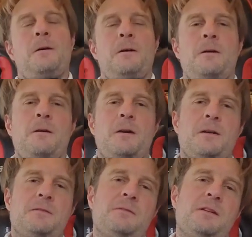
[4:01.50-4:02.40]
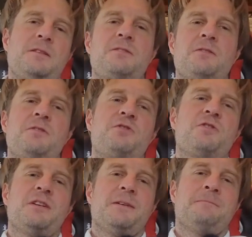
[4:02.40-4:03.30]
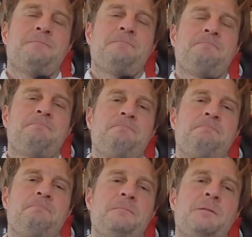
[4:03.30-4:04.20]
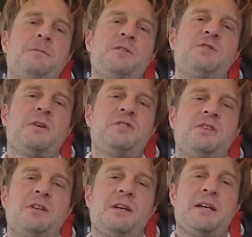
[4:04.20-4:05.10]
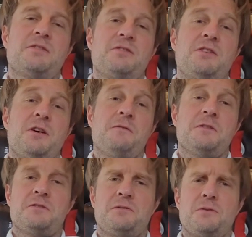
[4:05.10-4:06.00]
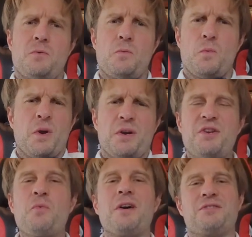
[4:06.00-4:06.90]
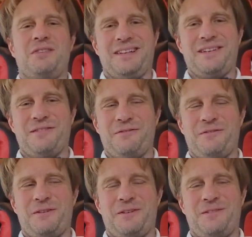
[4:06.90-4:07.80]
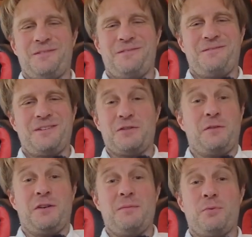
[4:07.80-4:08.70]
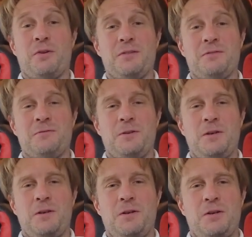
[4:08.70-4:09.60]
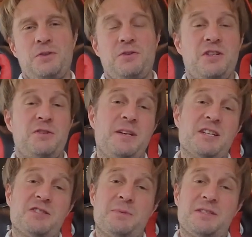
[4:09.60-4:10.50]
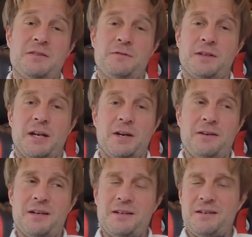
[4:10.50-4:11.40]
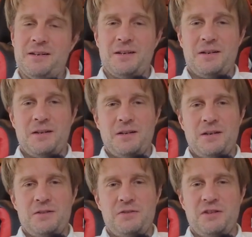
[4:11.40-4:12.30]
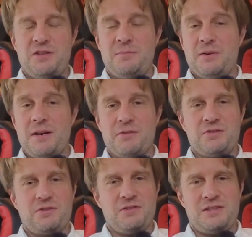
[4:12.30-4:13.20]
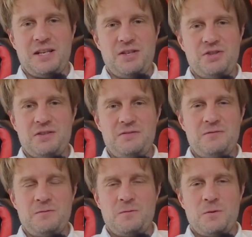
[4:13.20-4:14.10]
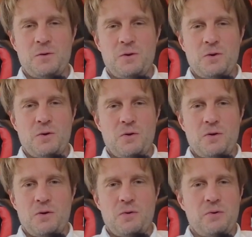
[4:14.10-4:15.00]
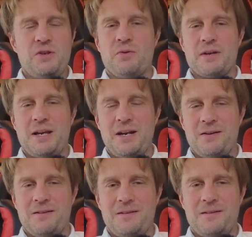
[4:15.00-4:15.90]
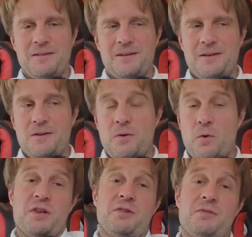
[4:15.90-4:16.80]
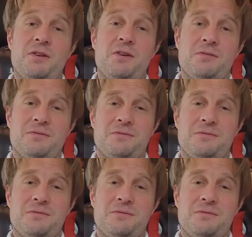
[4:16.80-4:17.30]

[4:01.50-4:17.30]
All right, so let's start the journey. The first question you're going to ask yourself is, where do you want to live? That's very important. Do you need to be in a specific area? Do you need to be around a certain station? Or you don't care? Or you don't know?